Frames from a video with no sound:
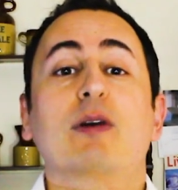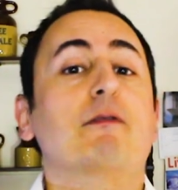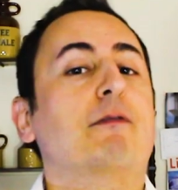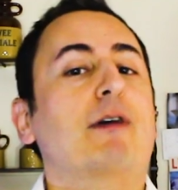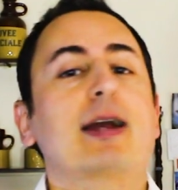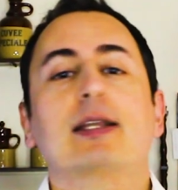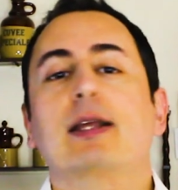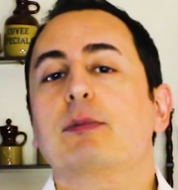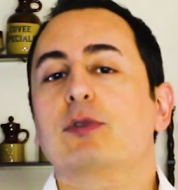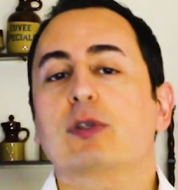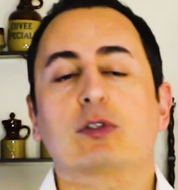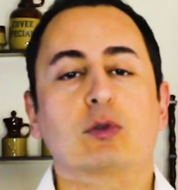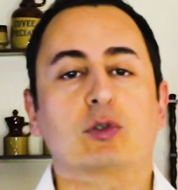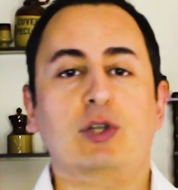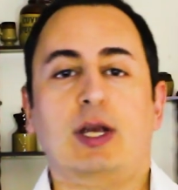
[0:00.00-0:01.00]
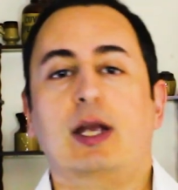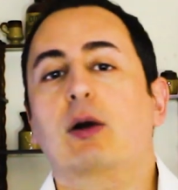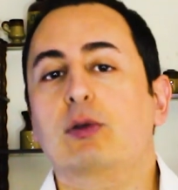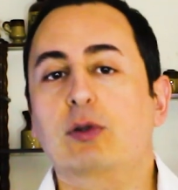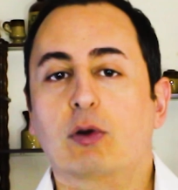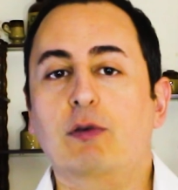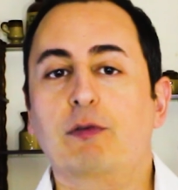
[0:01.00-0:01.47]
invite them just to check
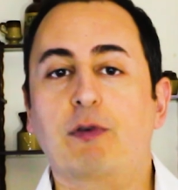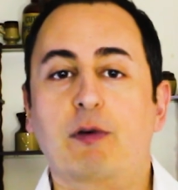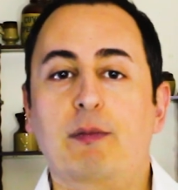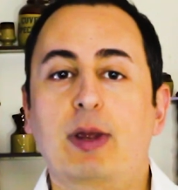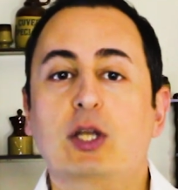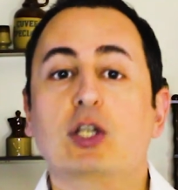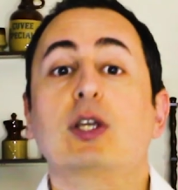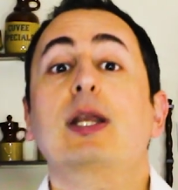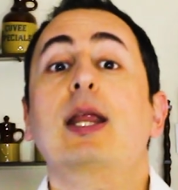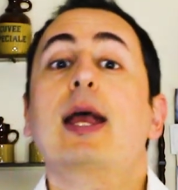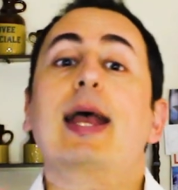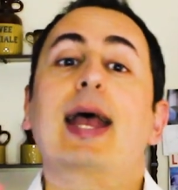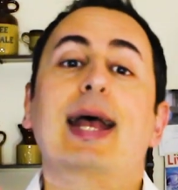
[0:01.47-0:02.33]
out your information